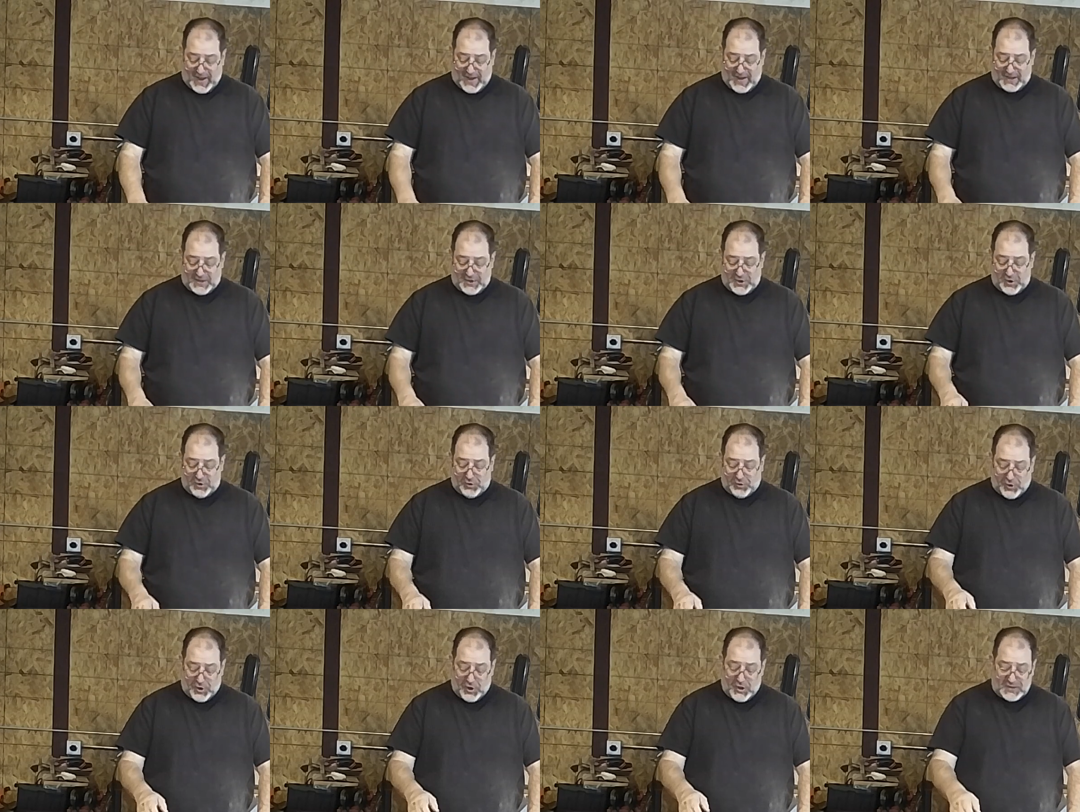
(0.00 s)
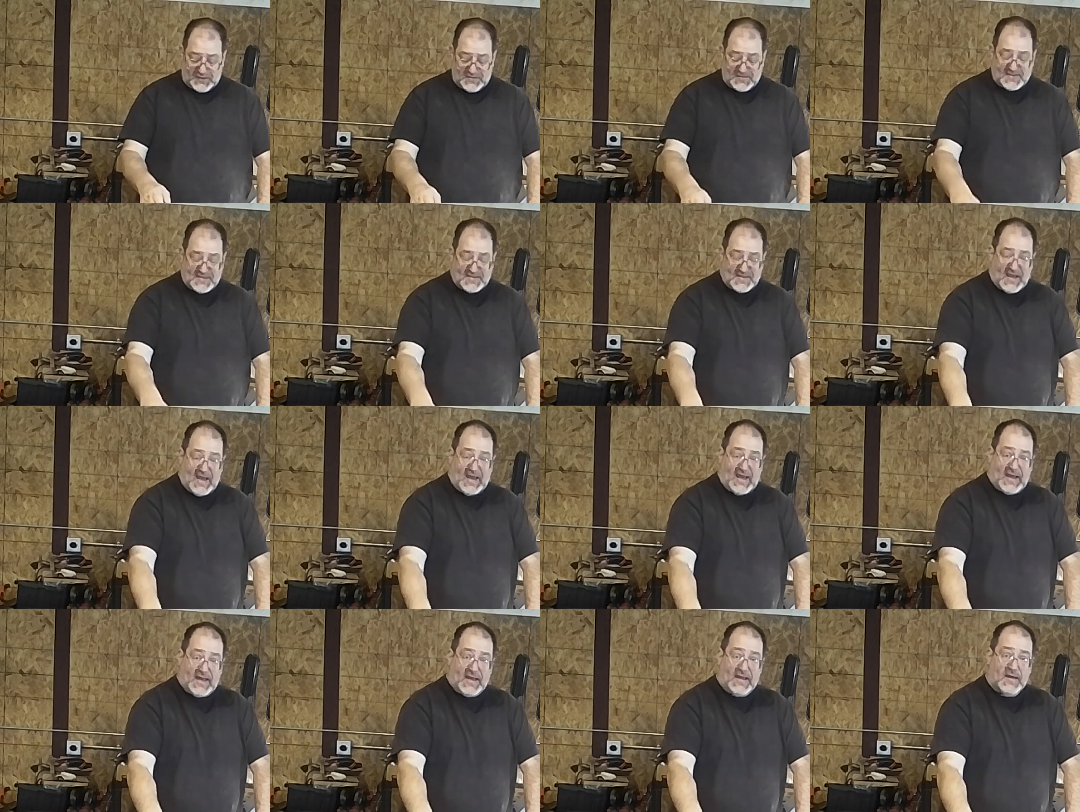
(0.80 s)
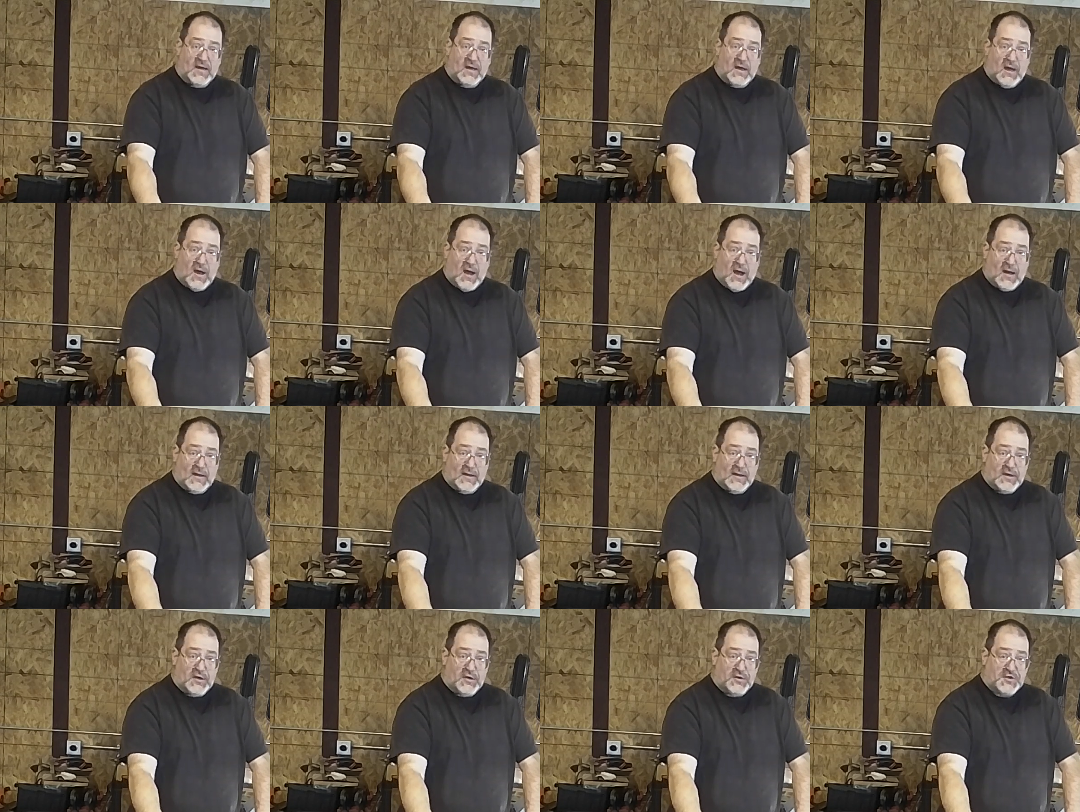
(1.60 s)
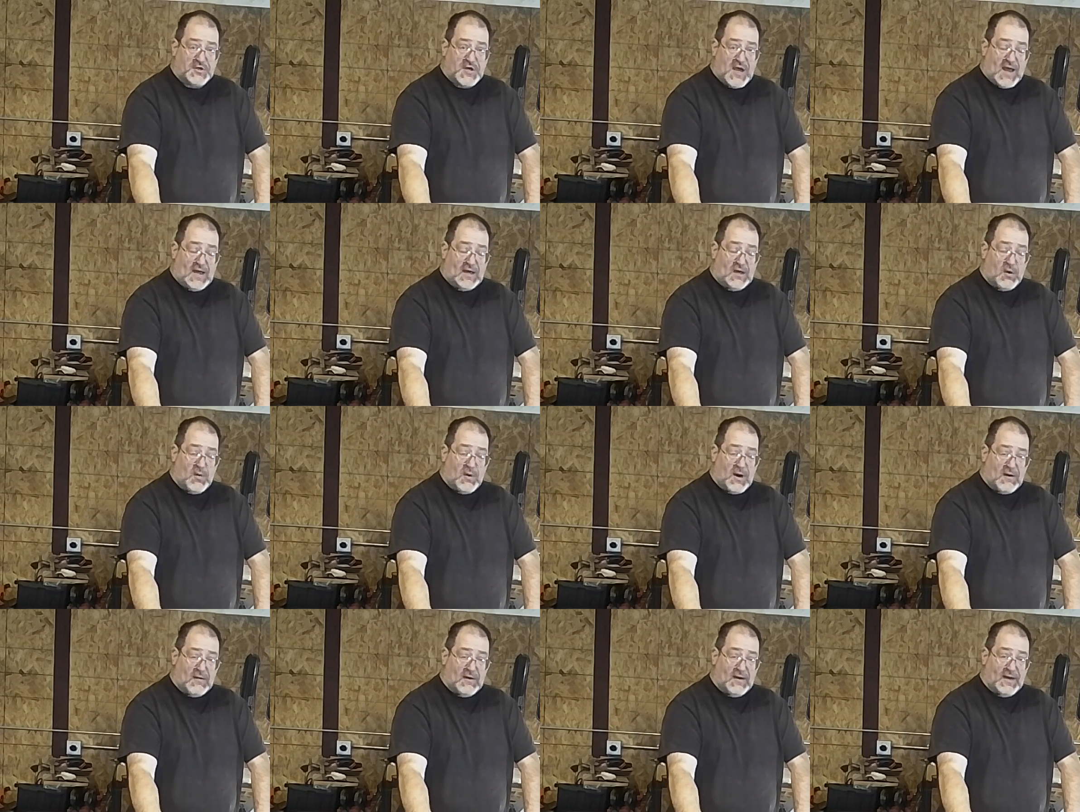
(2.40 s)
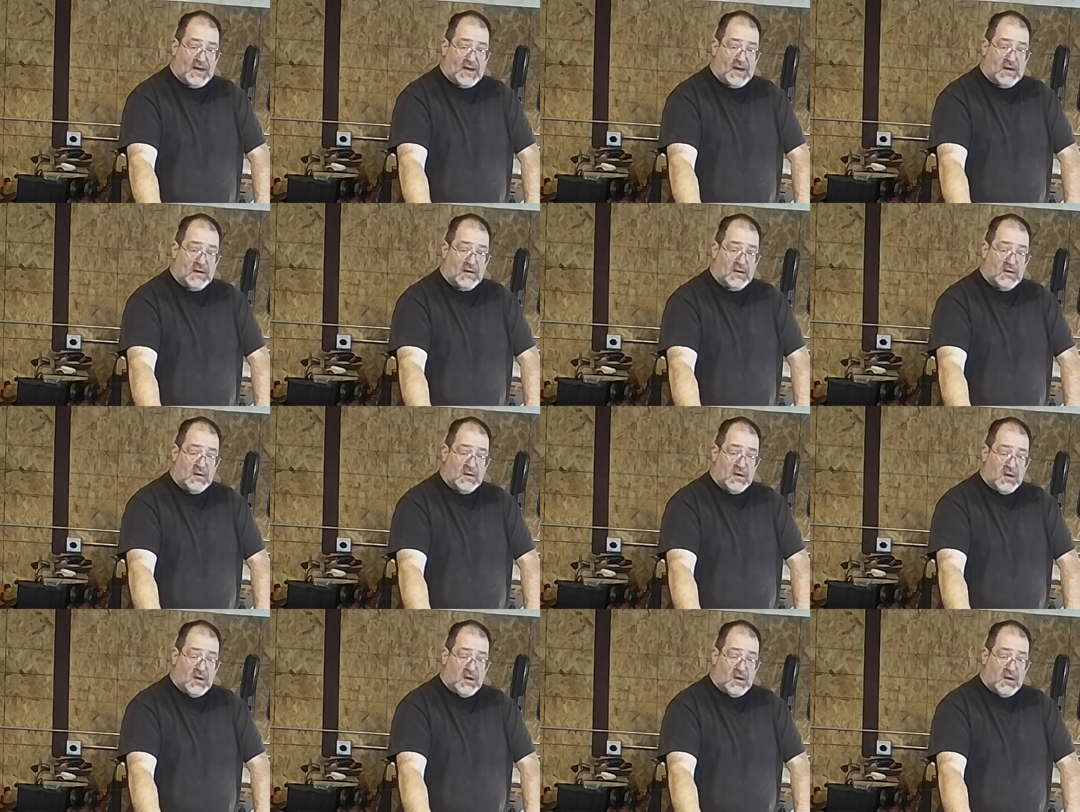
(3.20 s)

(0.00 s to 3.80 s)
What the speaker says: And you could see a little shadow area